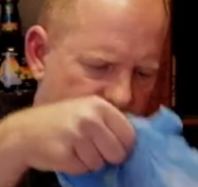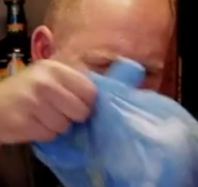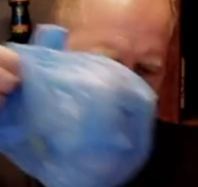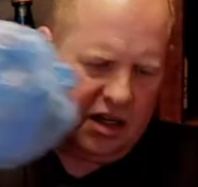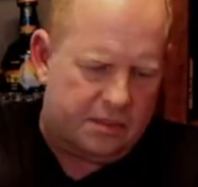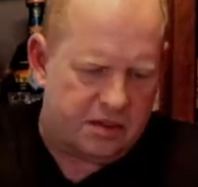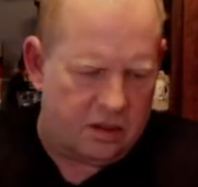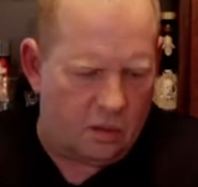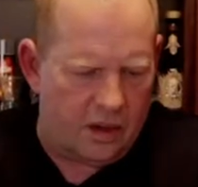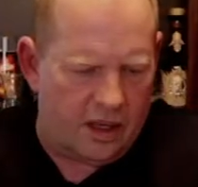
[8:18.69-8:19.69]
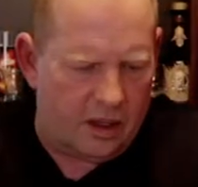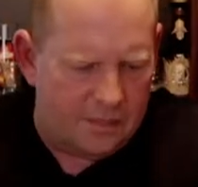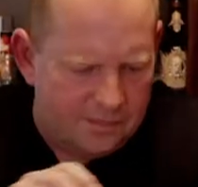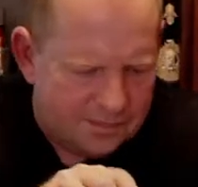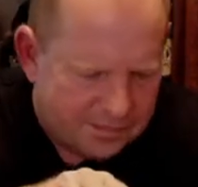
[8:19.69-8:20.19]
just filling it up so
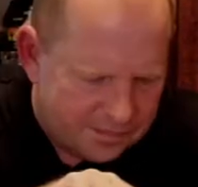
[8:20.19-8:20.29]
well.